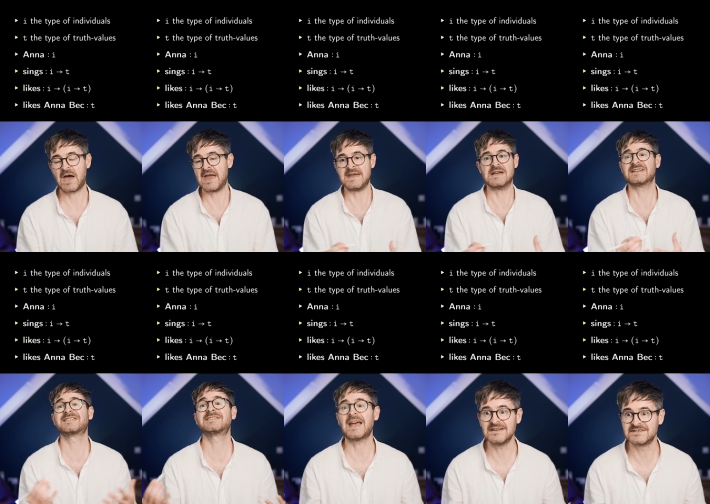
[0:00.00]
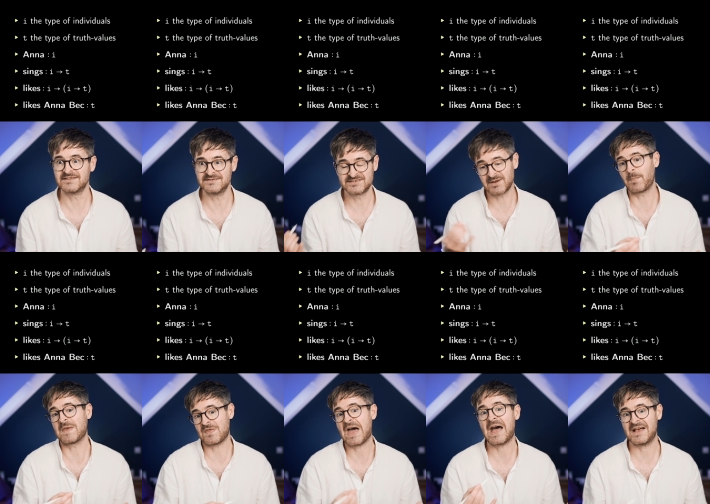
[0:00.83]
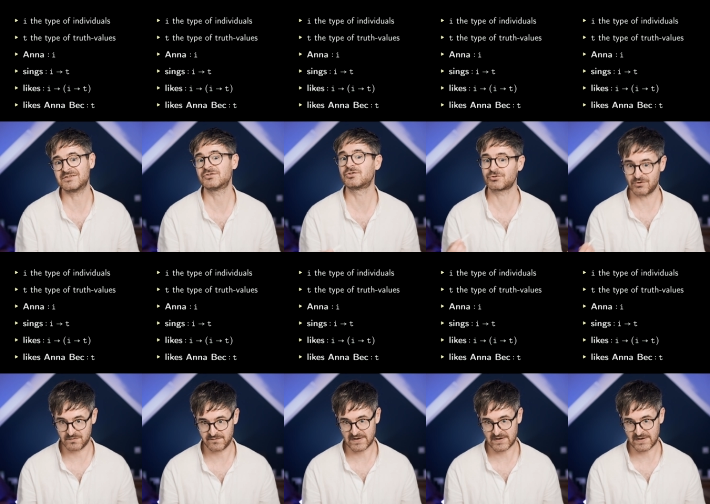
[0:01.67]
a, a sentence, something that has a truth